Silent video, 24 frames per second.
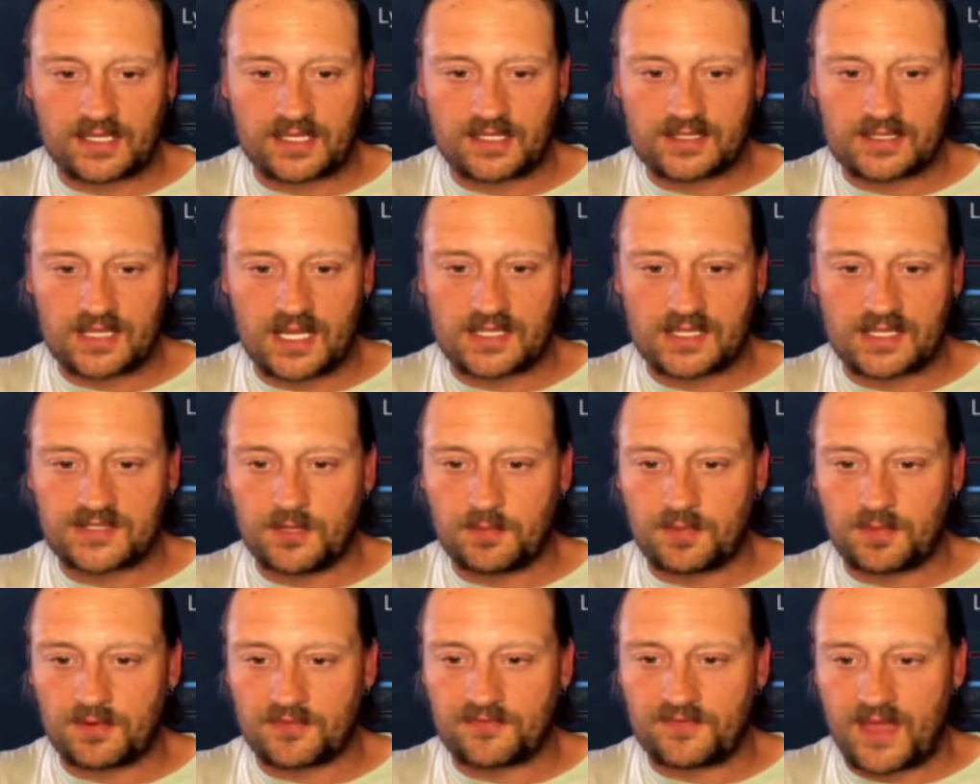Not
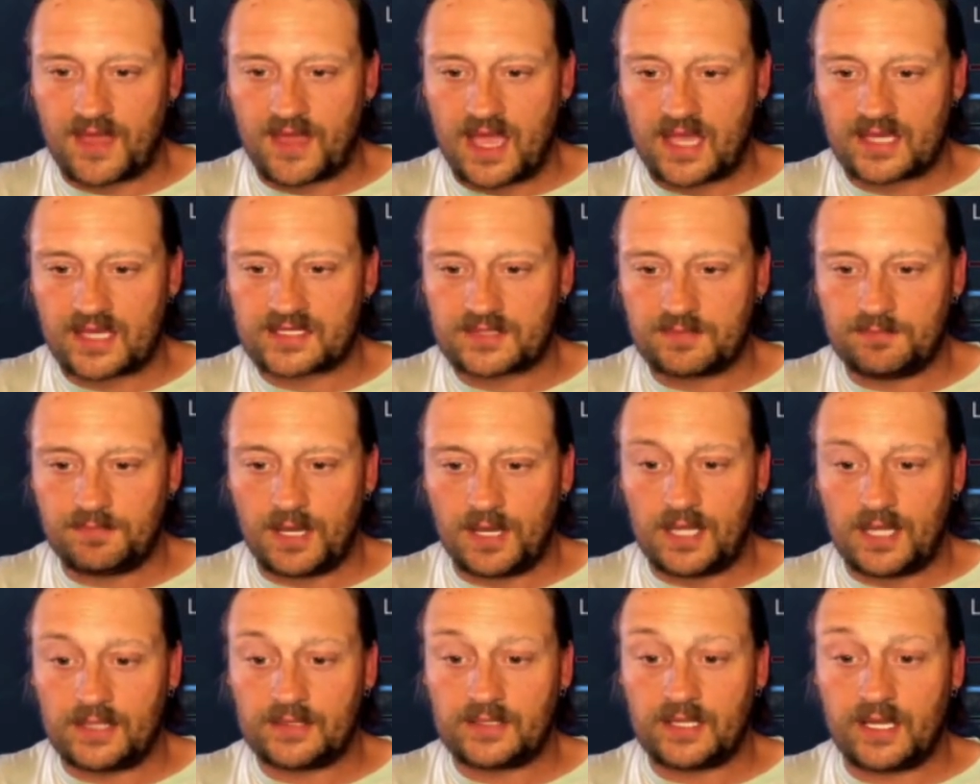super fast,
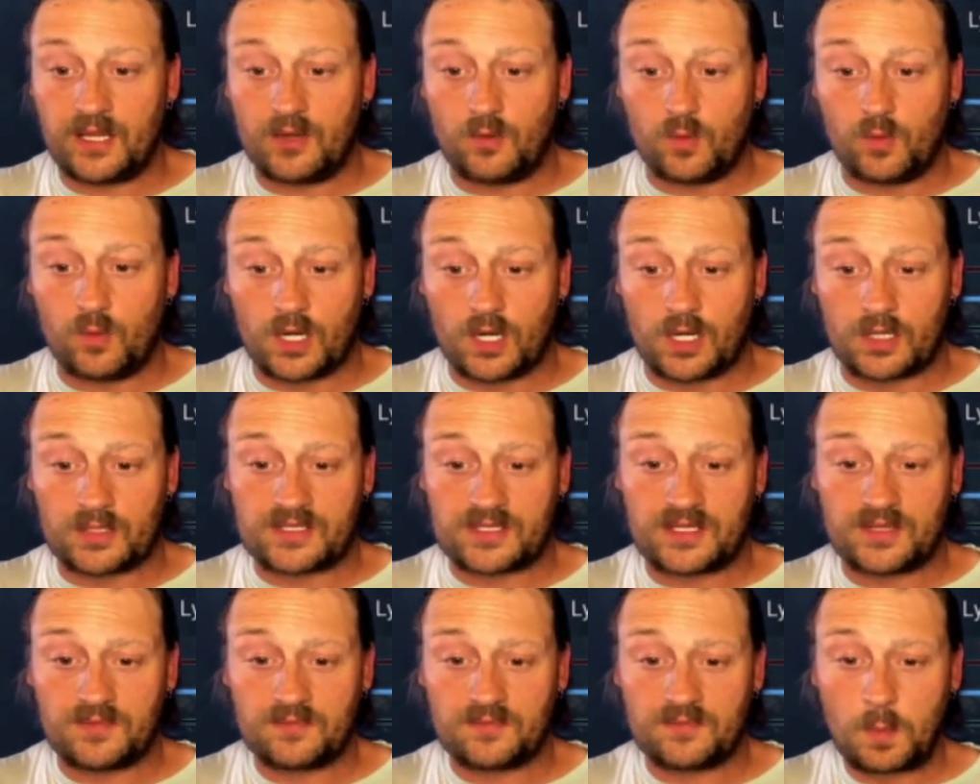but it worked.